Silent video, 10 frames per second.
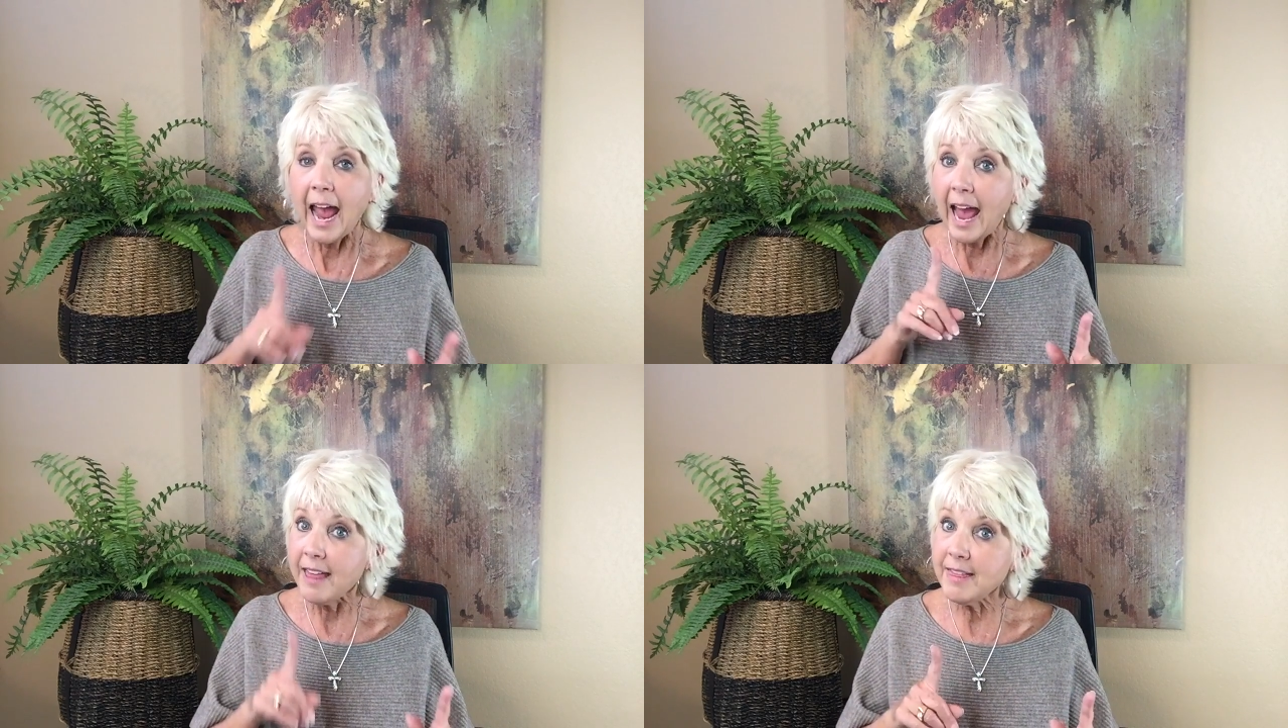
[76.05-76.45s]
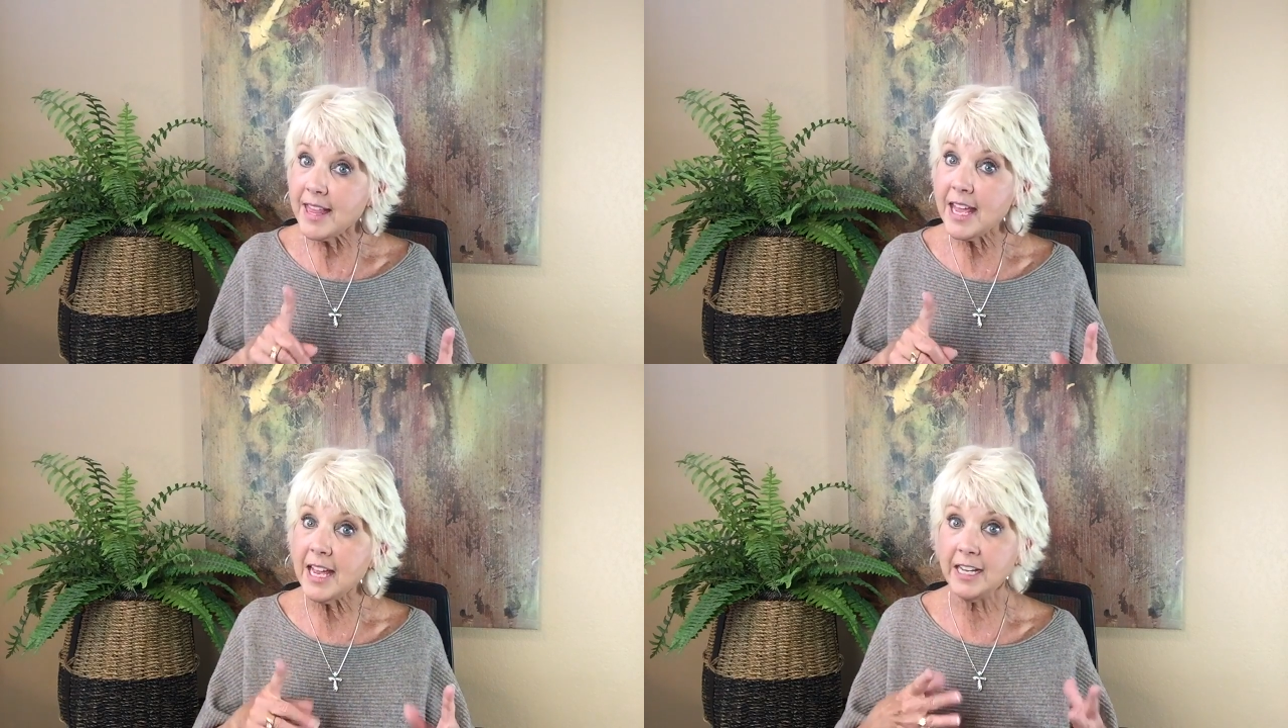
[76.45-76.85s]
And
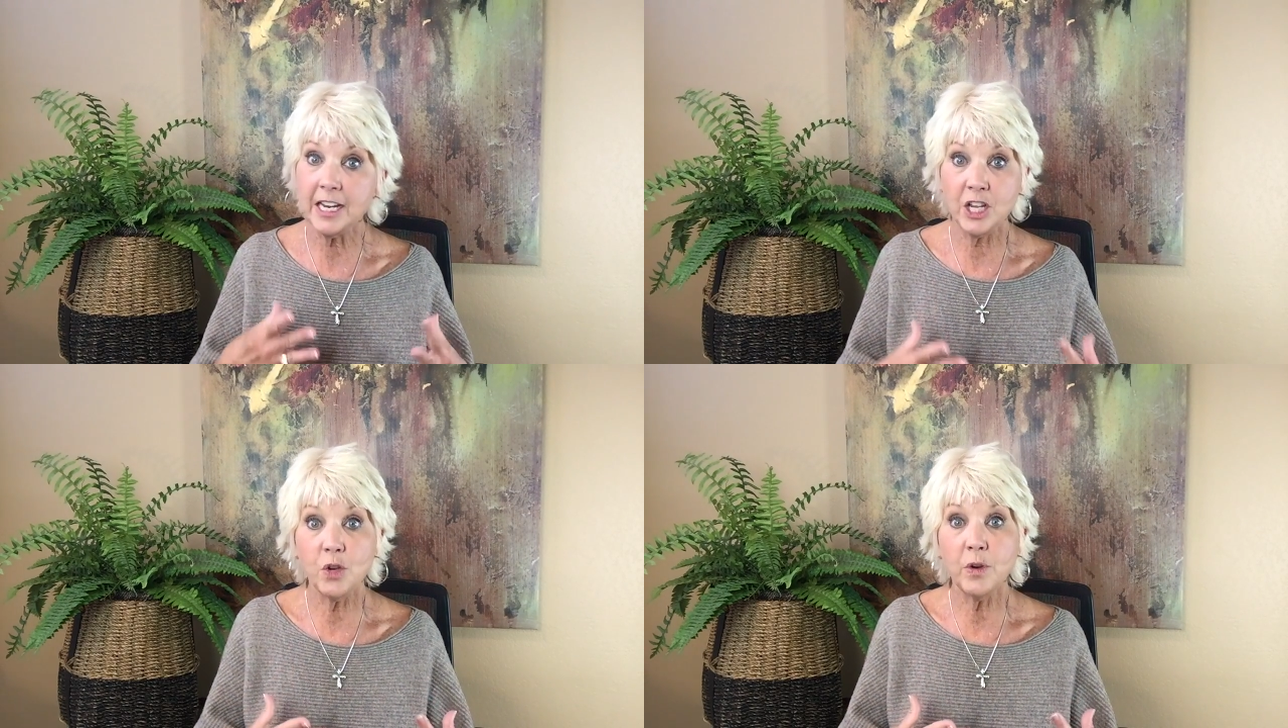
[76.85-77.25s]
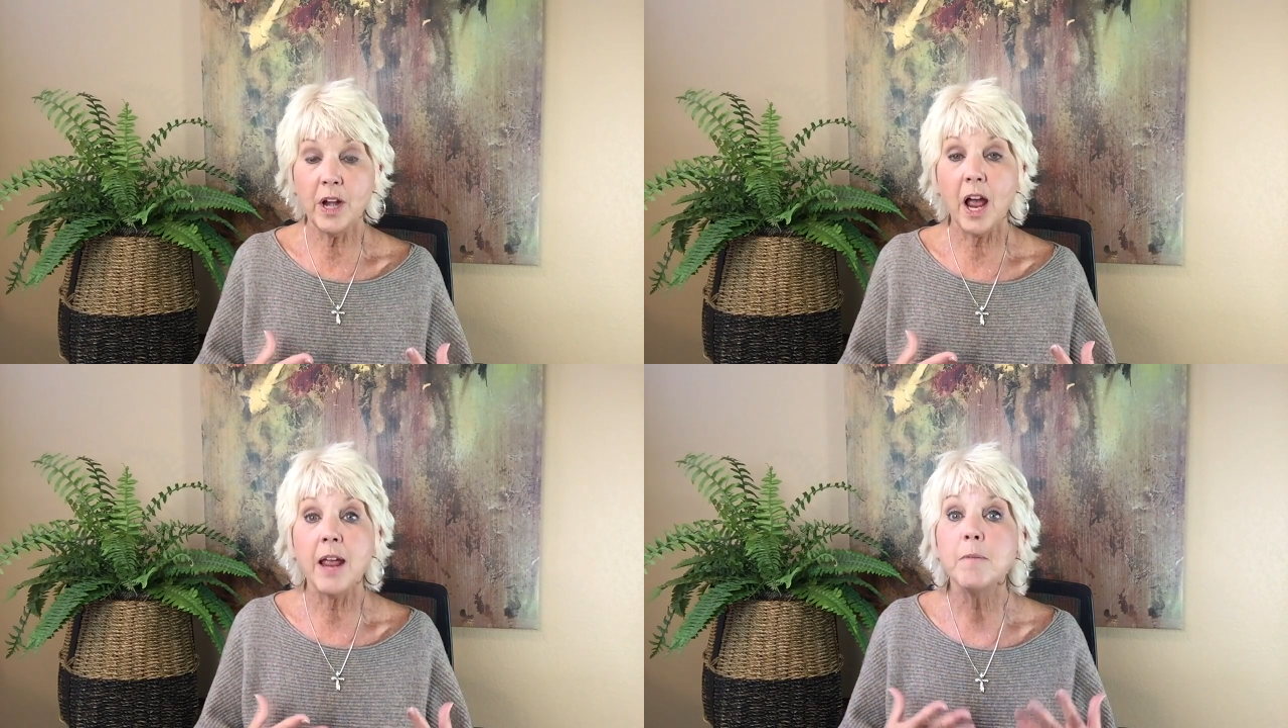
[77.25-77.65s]
then you and
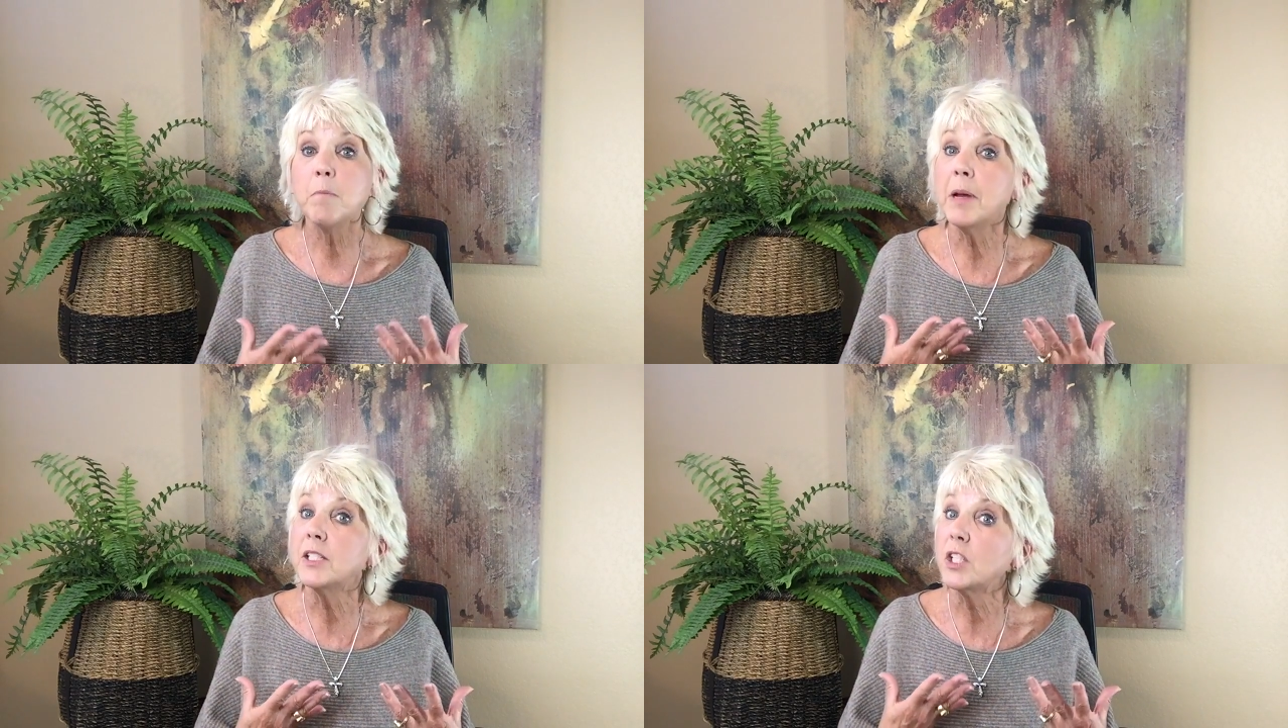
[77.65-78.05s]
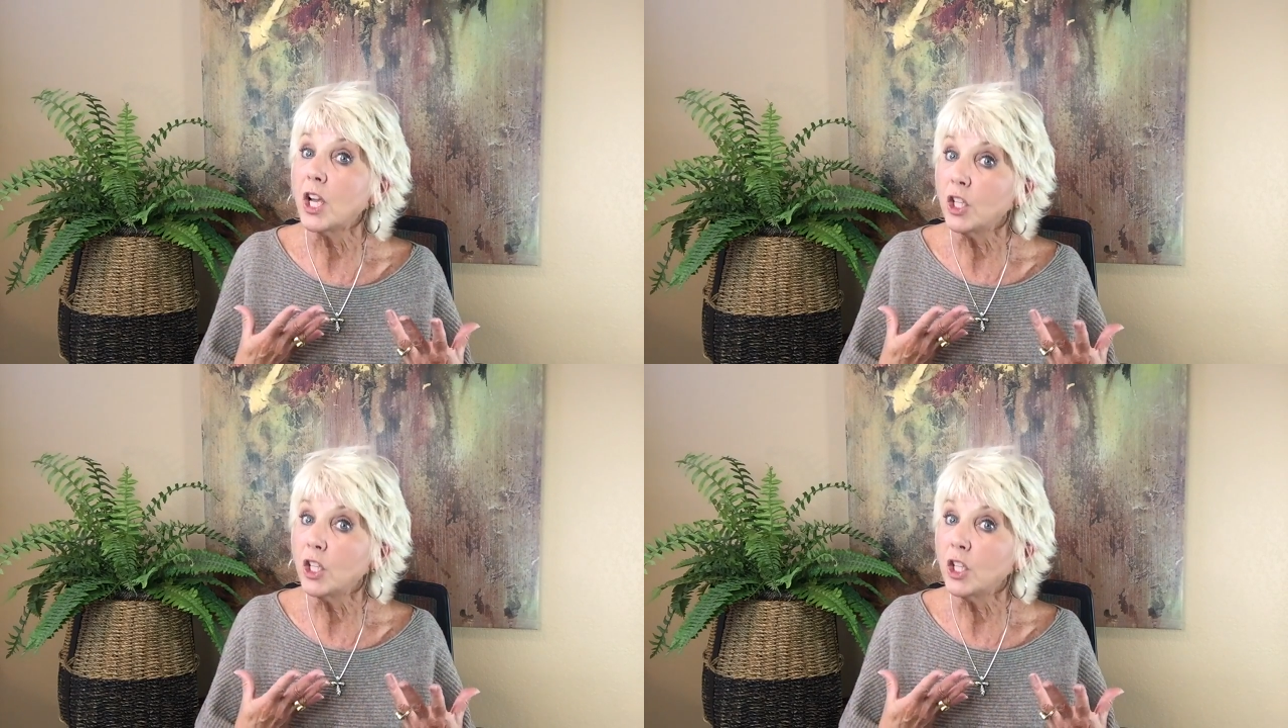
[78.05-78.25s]
I must